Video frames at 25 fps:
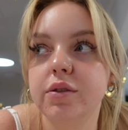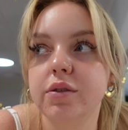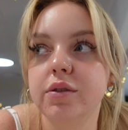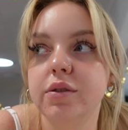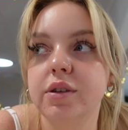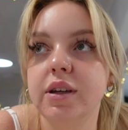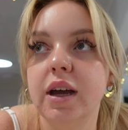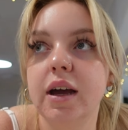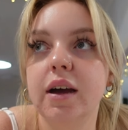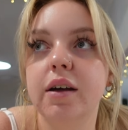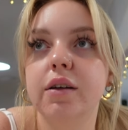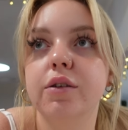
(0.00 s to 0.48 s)

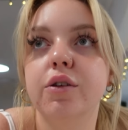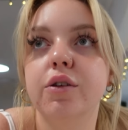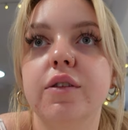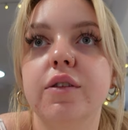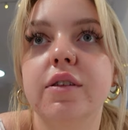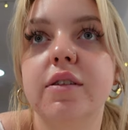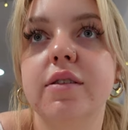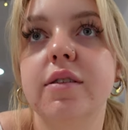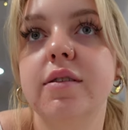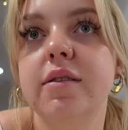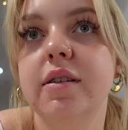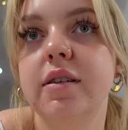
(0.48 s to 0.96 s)
Yeah,
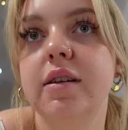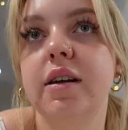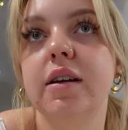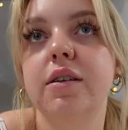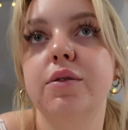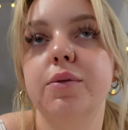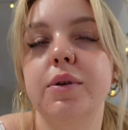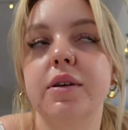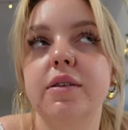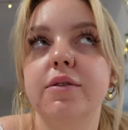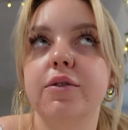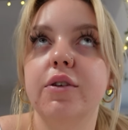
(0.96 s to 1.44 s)
this isn't
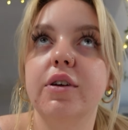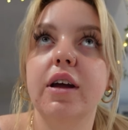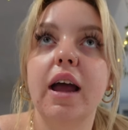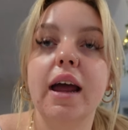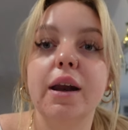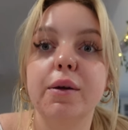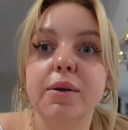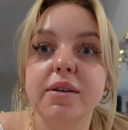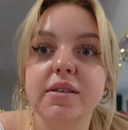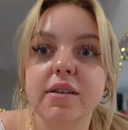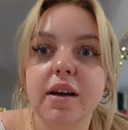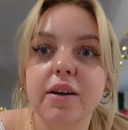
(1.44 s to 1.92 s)
next week's vlog.
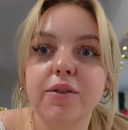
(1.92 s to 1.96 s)
Anyways,